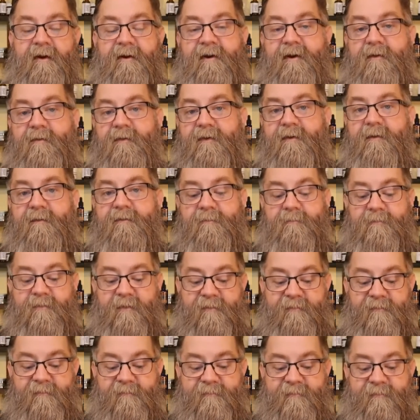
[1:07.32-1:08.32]
Now, when it comes to
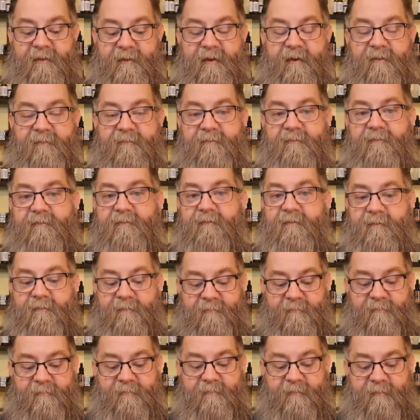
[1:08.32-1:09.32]
presentation,
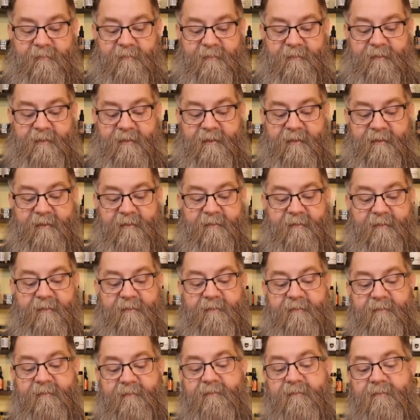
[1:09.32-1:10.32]

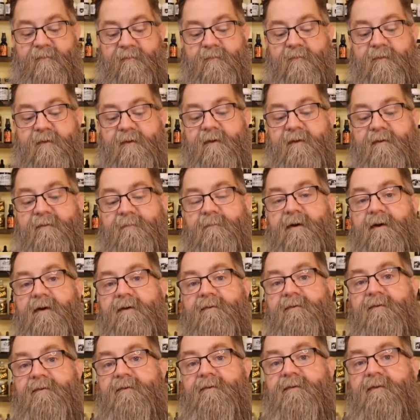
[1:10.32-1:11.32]
this is what his
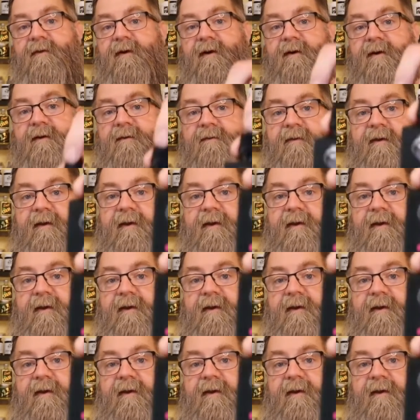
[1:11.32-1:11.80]
bottles look like.